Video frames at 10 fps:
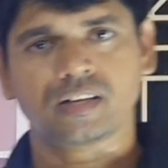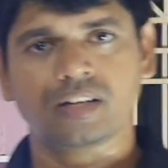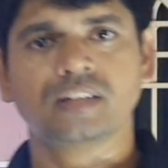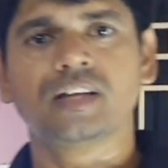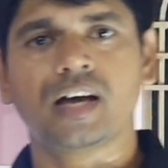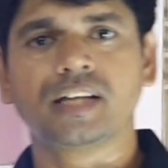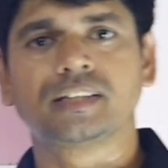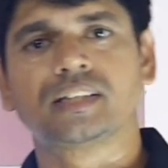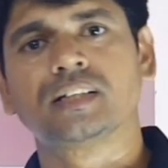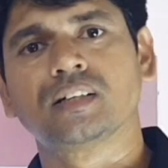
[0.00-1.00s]
in the
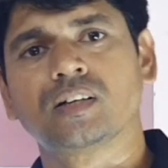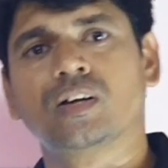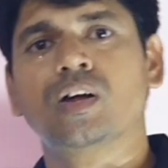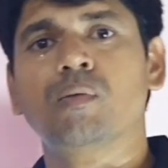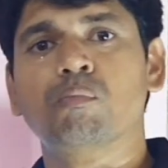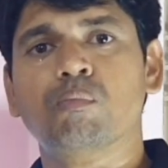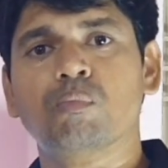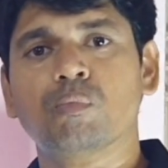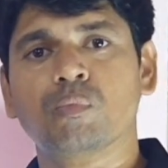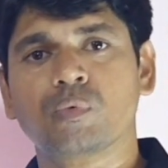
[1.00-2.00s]
earth
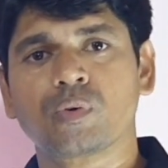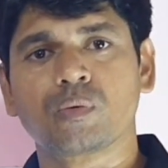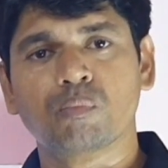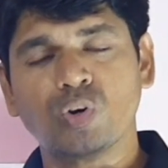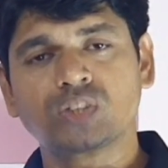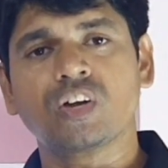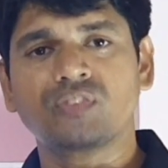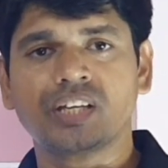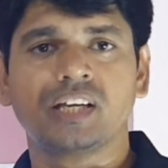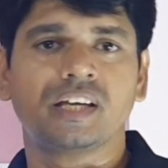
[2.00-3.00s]
most
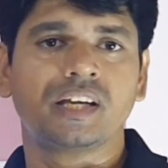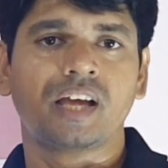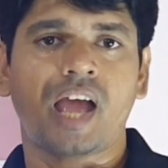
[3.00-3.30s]
of the